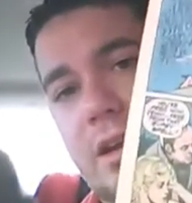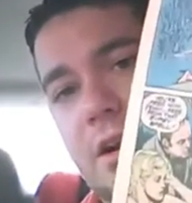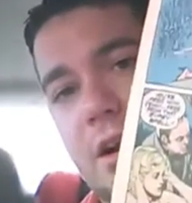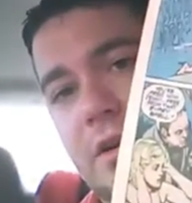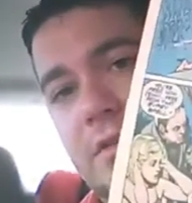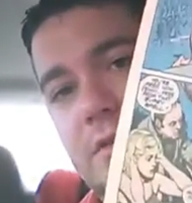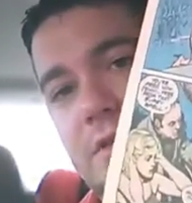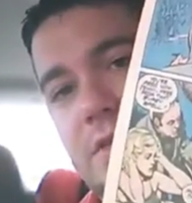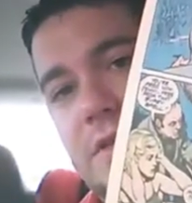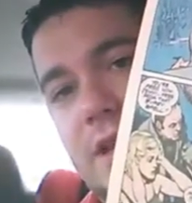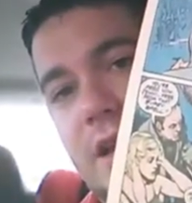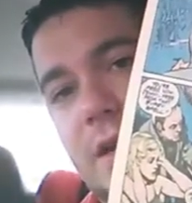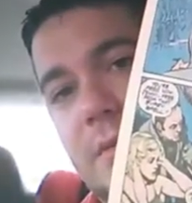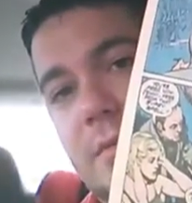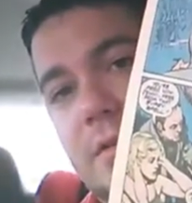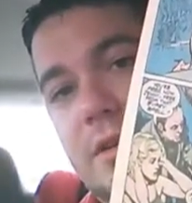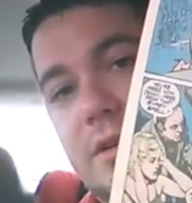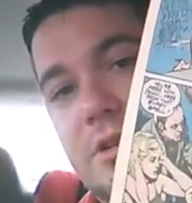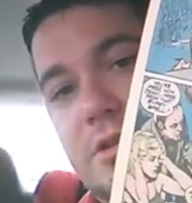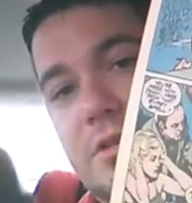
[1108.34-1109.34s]
he carves his
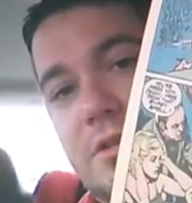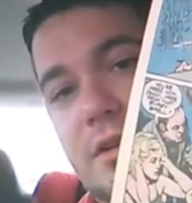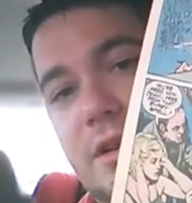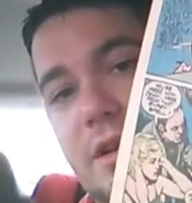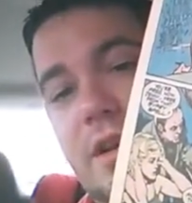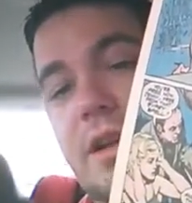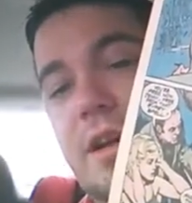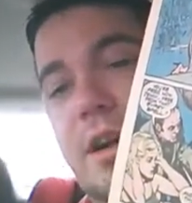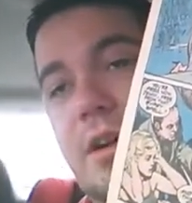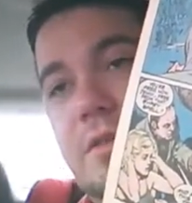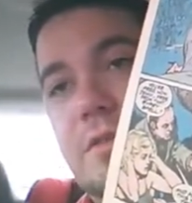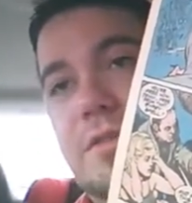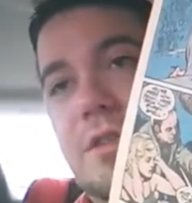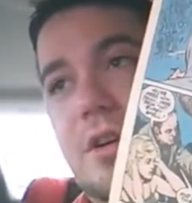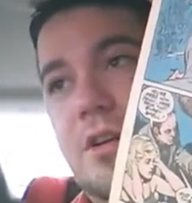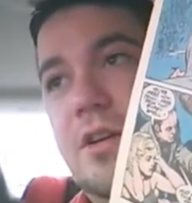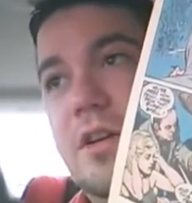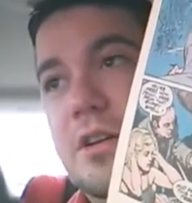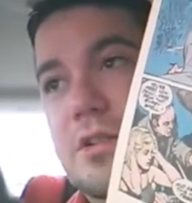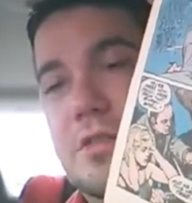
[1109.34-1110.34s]
name in the he carves
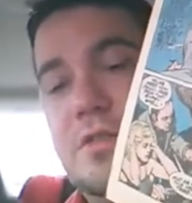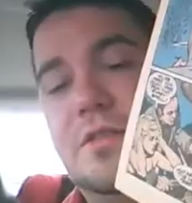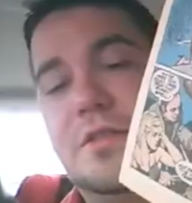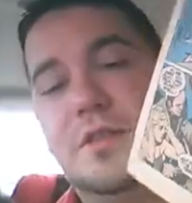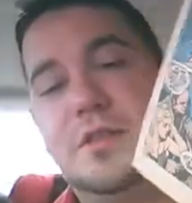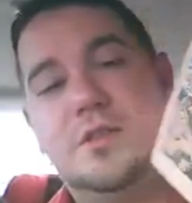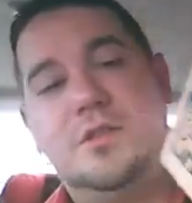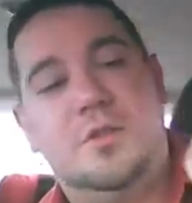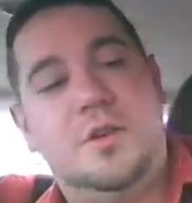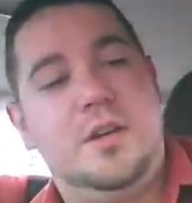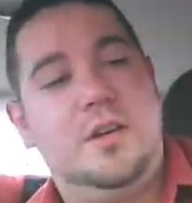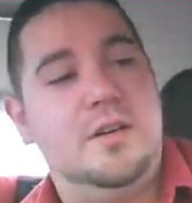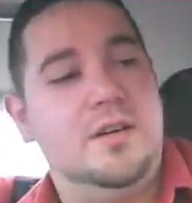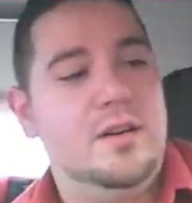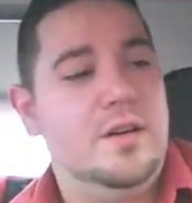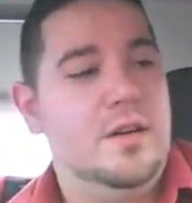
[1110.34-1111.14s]
their initials in the tree.